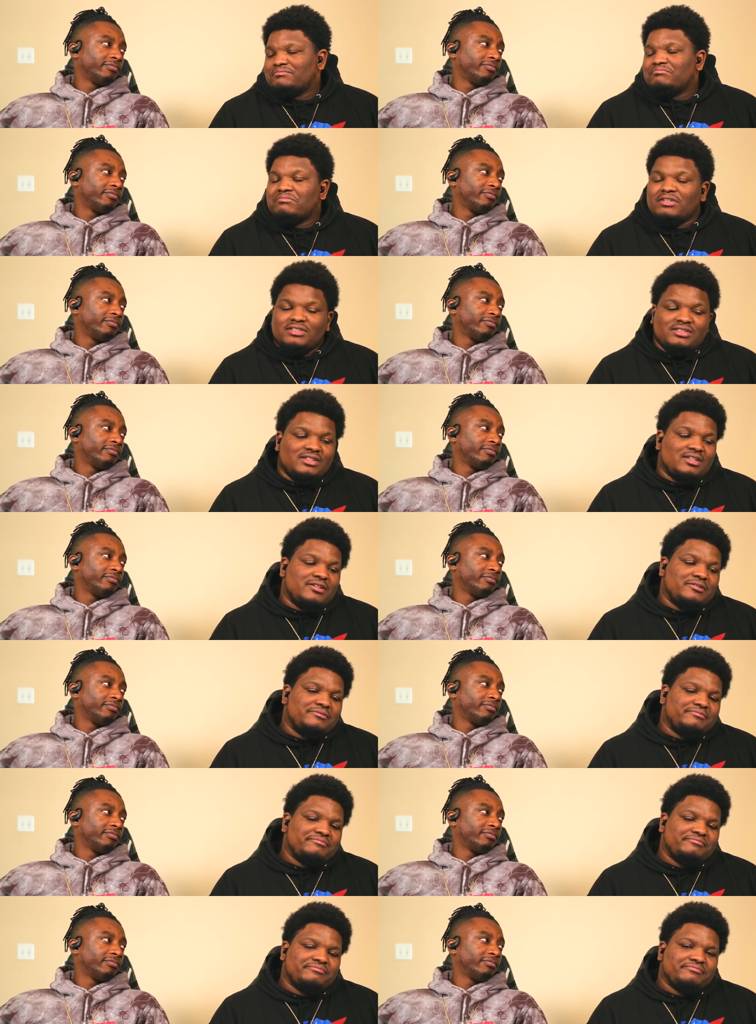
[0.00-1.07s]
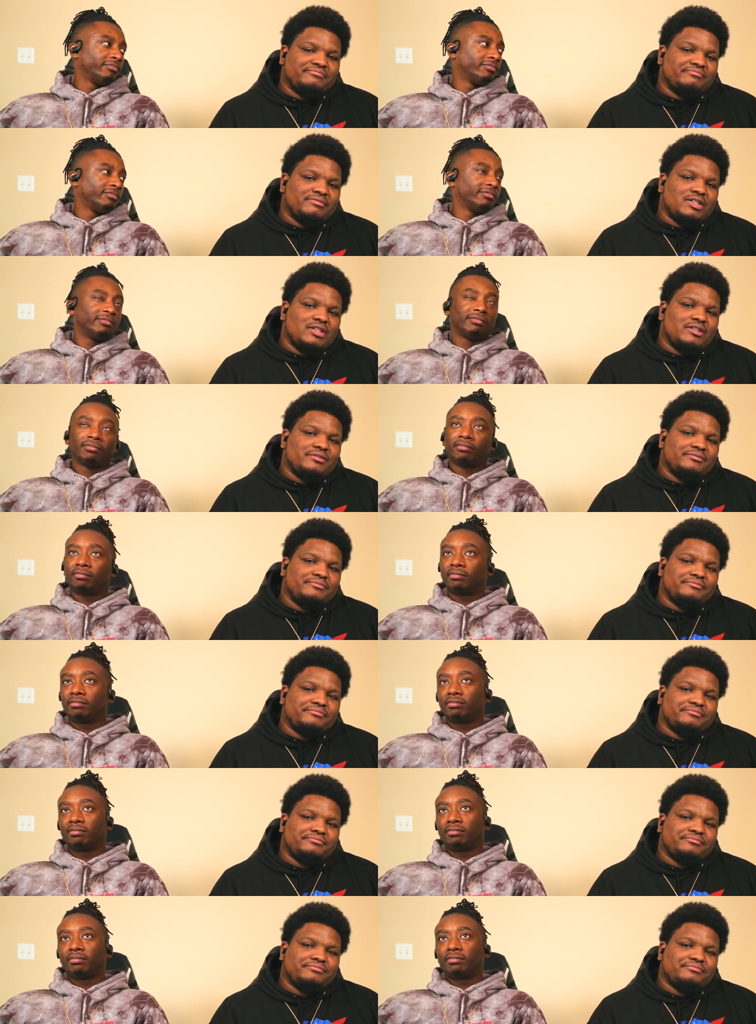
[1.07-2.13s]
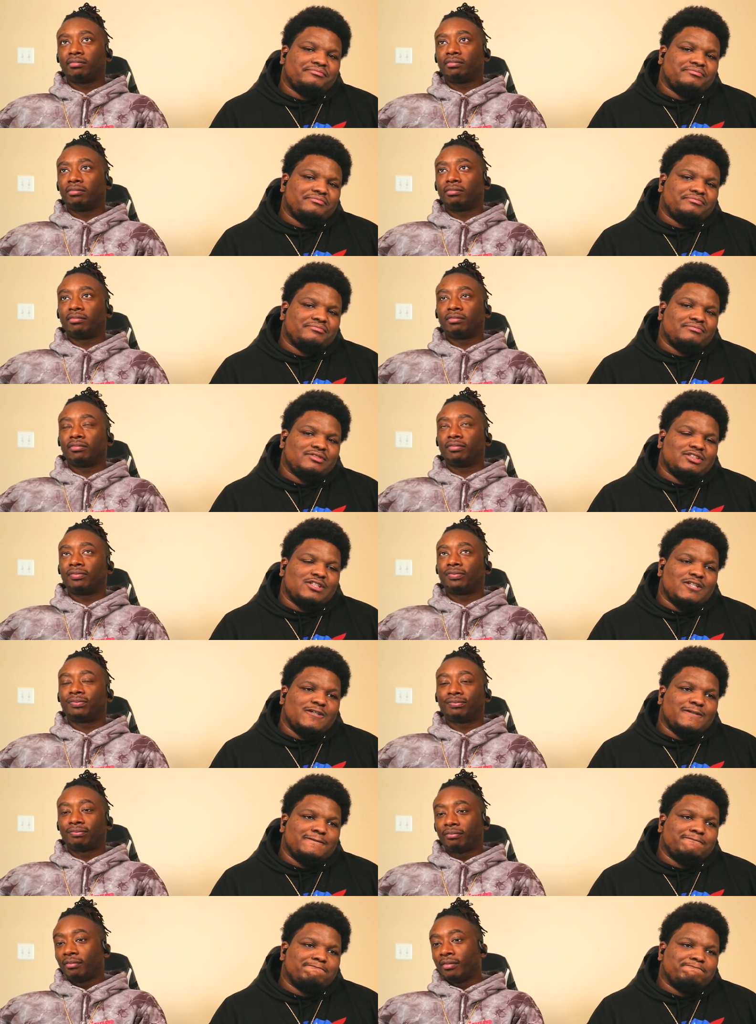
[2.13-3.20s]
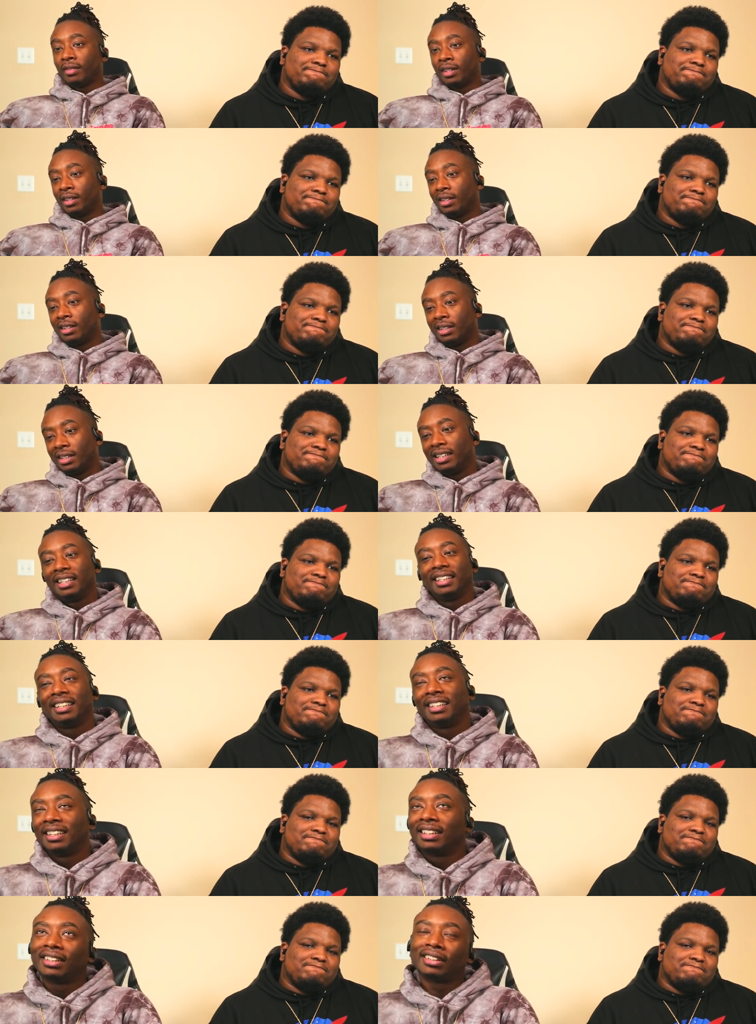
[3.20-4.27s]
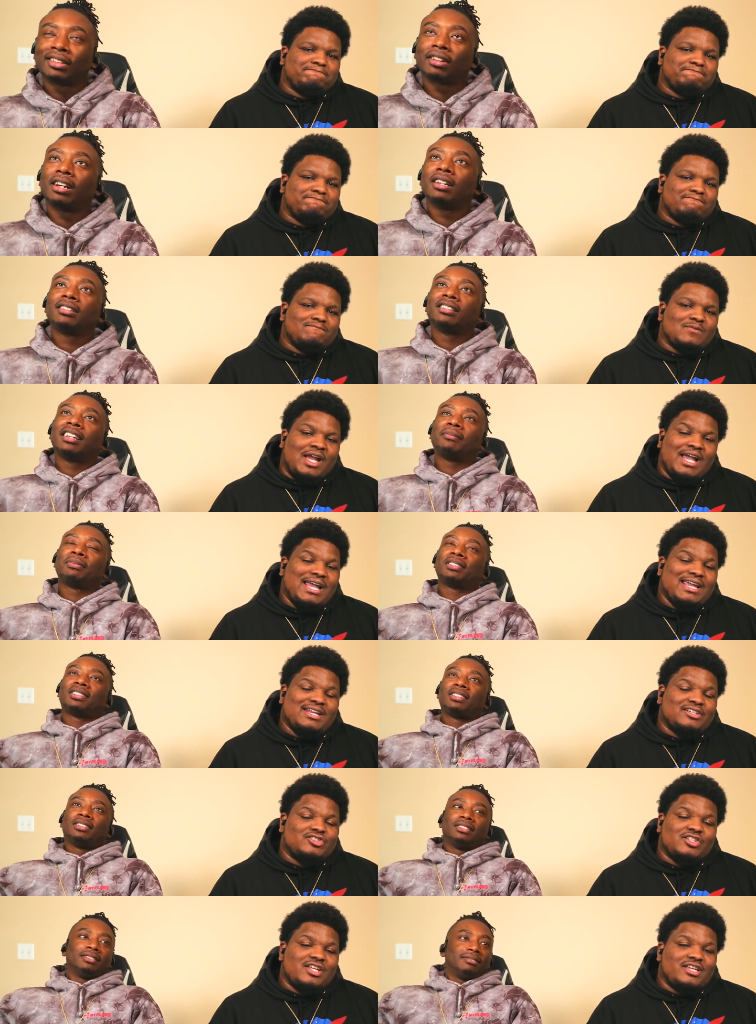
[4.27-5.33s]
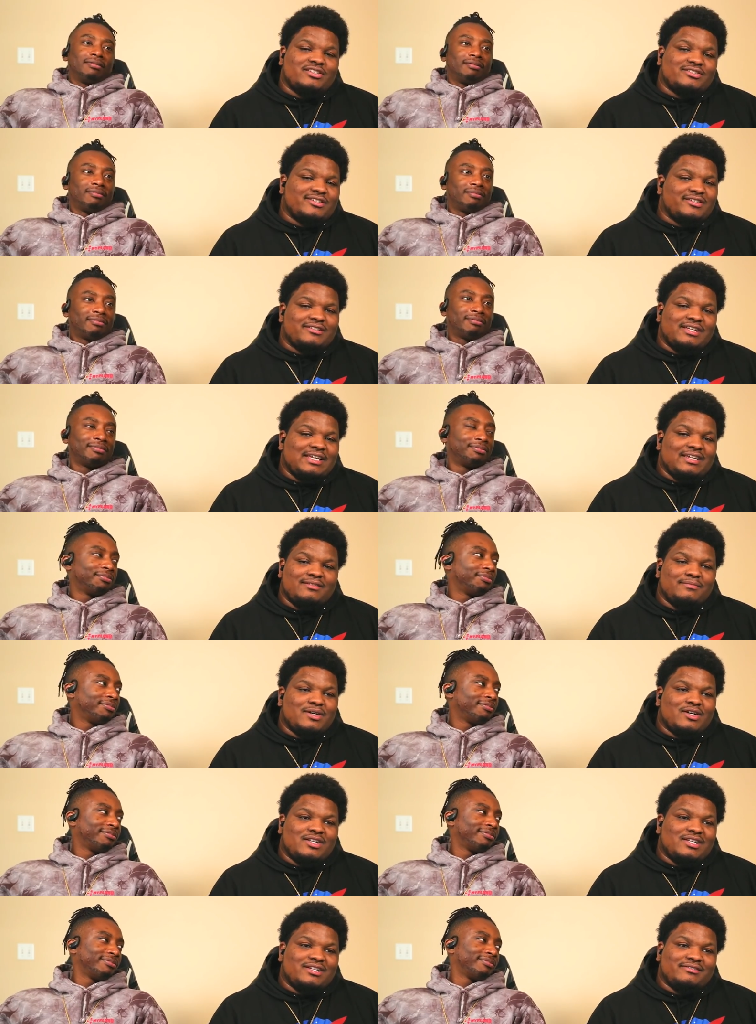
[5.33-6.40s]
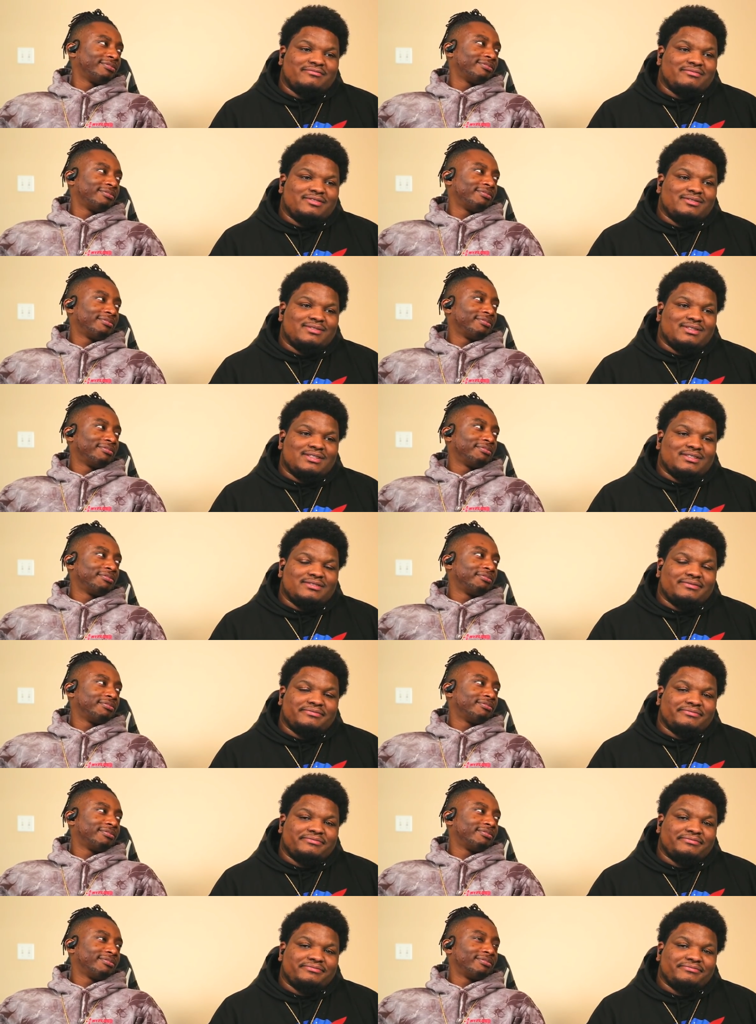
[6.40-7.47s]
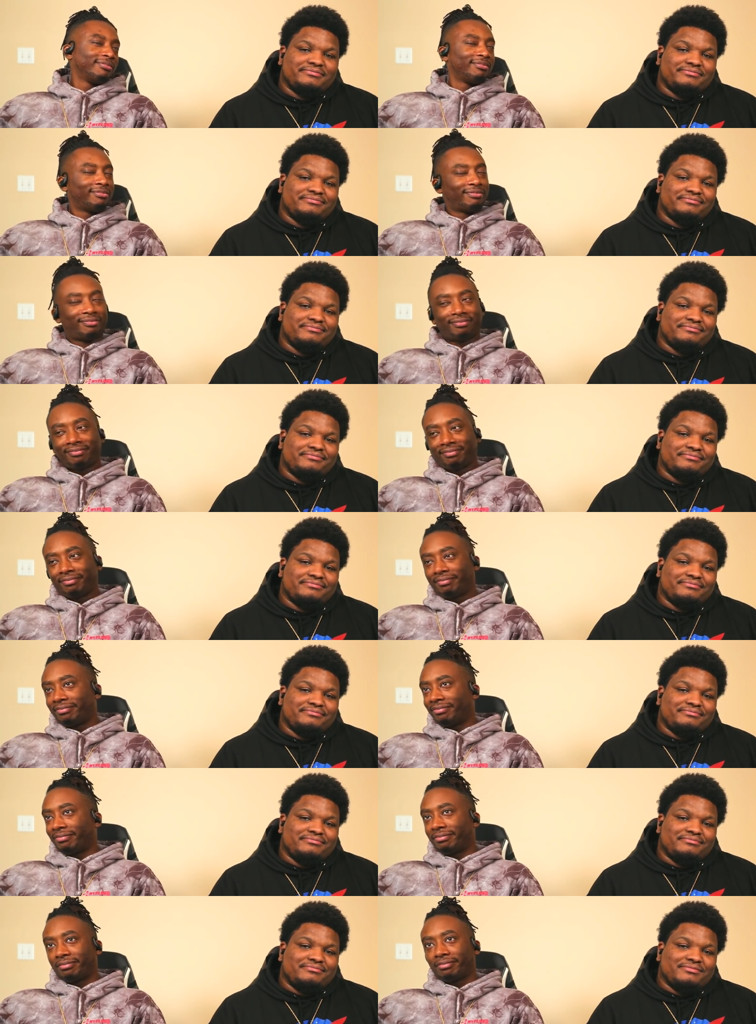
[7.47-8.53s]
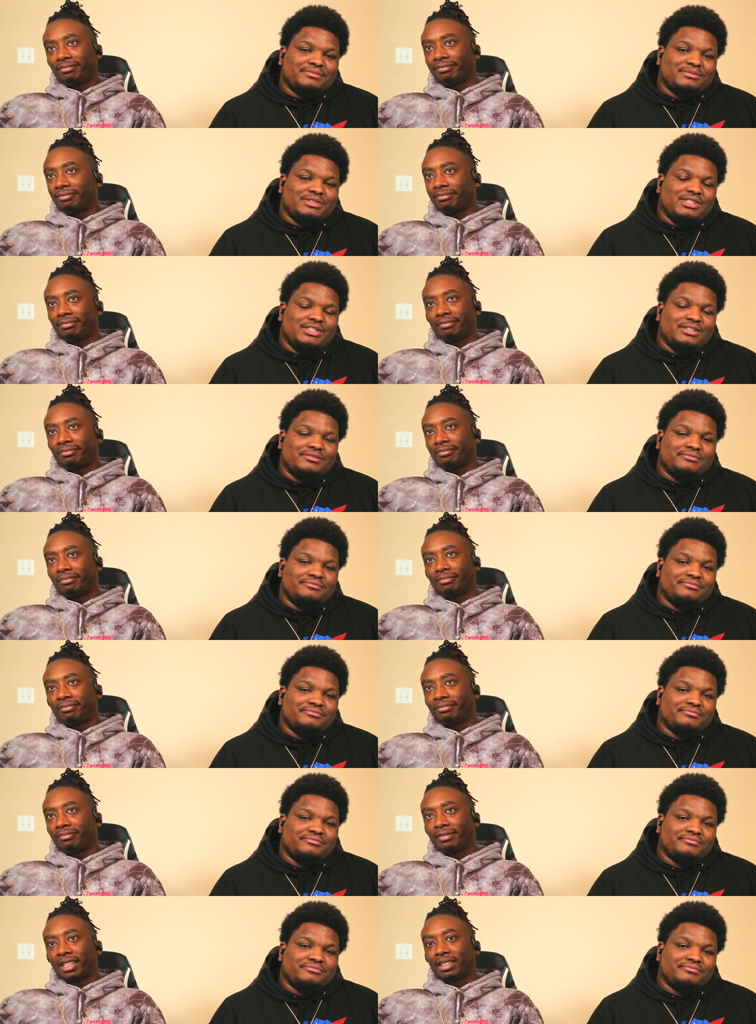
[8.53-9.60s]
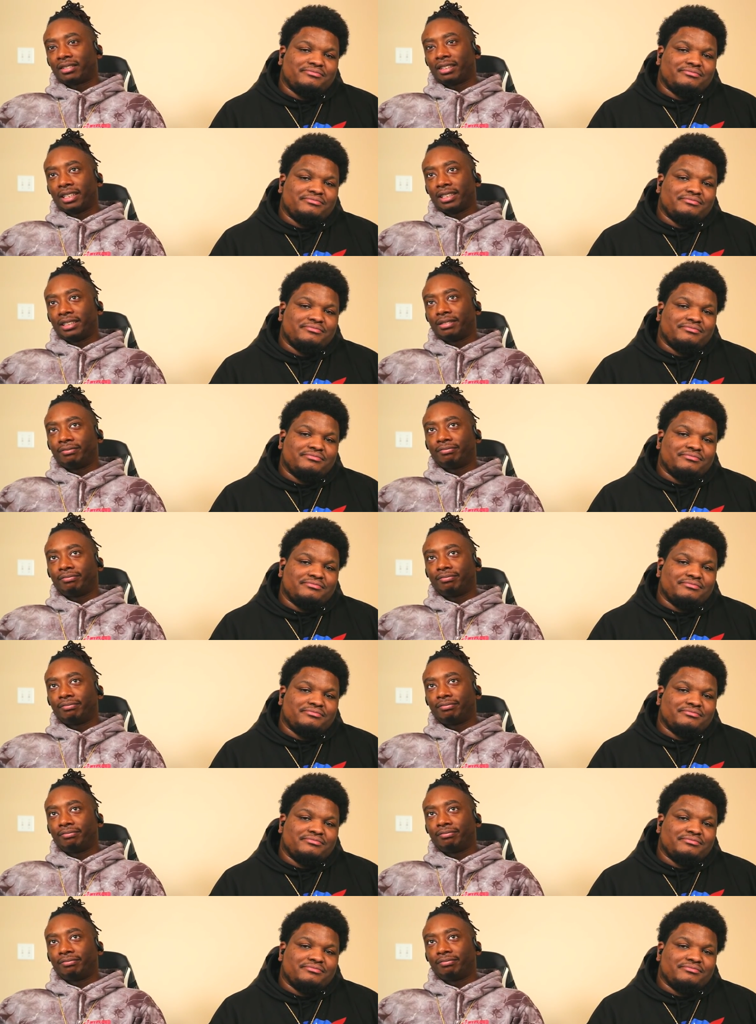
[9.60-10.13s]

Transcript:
Speaker 1: That's a no. All right. So a no. Crazy. I ain't a snitch, so hey, you ball out. I'm chilling. That's crazy.